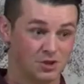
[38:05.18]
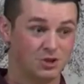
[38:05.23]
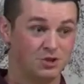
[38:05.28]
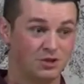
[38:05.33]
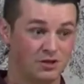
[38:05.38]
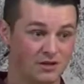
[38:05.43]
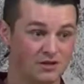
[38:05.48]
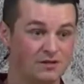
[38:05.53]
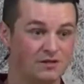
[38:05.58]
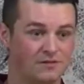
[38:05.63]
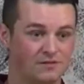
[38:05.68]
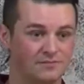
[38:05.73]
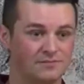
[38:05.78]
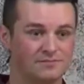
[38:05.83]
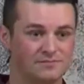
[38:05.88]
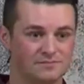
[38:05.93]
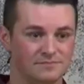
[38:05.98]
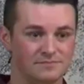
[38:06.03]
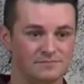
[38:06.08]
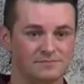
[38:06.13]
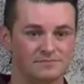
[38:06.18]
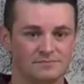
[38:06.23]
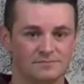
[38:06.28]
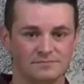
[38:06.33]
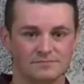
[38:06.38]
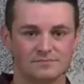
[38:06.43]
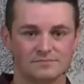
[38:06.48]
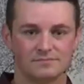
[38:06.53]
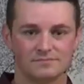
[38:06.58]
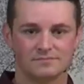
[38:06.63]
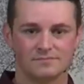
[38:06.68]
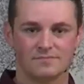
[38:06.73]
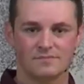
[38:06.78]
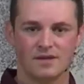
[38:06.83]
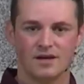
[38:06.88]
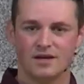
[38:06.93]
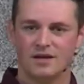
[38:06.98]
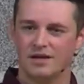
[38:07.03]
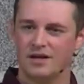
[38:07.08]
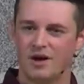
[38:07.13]
Should.
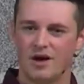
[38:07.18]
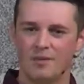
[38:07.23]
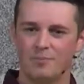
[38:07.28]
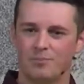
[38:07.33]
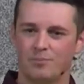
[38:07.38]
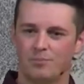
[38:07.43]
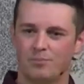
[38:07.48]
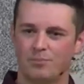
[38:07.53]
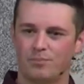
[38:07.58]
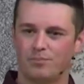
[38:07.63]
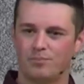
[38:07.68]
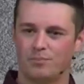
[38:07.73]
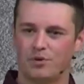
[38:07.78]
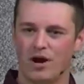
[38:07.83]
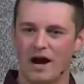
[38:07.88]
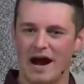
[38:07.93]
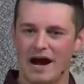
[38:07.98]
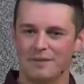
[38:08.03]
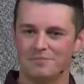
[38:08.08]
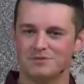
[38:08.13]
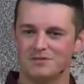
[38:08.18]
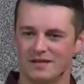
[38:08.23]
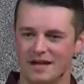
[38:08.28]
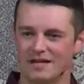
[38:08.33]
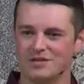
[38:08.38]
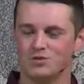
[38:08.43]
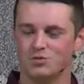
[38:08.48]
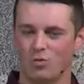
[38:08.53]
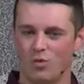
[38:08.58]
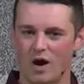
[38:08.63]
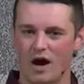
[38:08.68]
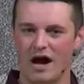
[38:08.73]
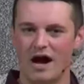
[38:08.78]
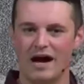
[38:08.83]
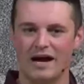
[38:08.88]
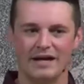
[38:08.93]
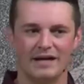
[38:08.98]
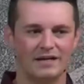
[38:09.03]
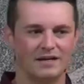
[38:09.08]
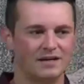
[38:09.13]
You know, and perhaps that's
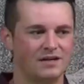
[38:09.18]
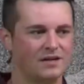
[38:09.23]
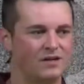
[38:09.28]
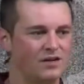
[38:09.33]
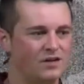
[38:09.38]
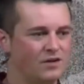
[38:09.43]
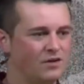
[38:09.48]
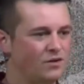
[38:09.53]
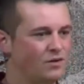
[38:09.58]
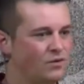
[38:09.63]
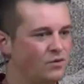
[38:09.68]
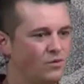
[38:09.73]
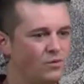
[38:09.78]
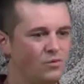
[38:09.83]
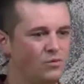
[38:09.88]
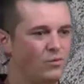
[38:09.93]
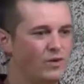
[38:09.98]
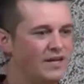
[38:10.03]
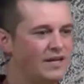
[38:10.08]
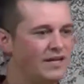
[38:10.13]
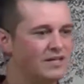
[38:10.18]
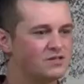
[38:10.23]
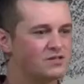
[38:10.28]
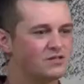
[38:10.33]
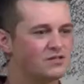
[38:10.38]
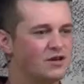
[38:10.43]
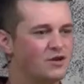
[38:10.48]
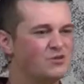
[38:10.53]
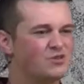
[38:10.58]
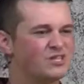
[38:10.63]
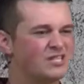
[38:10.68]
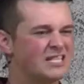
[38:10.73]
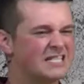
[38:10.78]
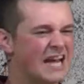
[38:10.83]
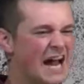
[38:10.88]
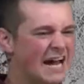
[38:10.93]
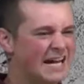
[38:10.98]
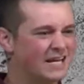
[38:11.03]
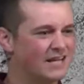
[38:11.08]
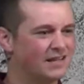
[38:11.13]
why we get so
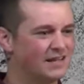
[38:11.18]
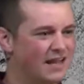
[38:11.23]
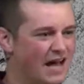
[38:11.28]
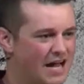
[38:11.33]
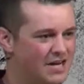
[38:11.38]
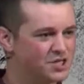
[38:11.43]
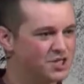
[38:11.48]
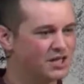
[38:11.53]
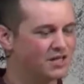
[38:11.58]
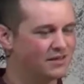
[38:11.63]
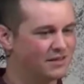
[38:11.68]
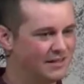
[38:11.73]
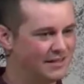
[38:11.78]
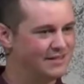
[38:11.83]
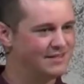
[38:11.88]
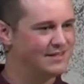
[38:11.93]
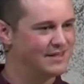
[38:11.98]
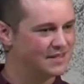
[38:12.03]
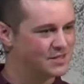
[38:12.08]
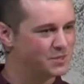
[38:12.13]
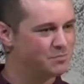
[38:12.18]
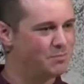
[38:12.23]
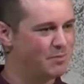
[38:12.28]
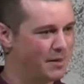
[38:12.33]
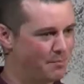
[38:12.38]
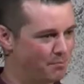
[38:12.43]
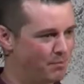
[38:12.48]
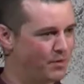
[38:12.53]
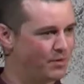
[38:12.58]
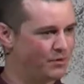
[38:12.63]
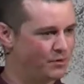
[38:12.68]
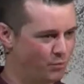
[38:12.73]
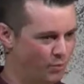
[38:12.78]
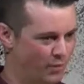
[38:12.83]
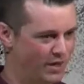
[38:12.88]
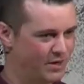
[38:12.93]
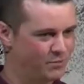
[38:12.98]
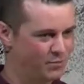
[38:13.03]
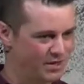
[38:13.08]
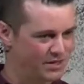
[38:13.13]
psychologically
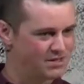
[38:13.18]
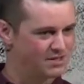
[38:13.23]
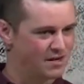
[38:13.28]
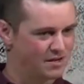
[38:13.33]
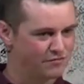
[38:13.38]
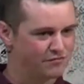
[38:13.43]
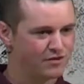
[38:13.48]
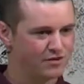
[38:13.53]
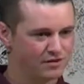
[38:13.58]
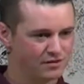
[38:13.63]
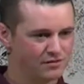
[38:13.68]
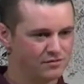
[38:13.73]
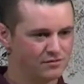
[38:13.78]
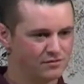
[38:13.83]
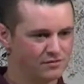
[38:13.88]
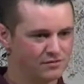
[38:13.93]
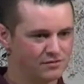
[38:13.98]
dismembered when we suffer,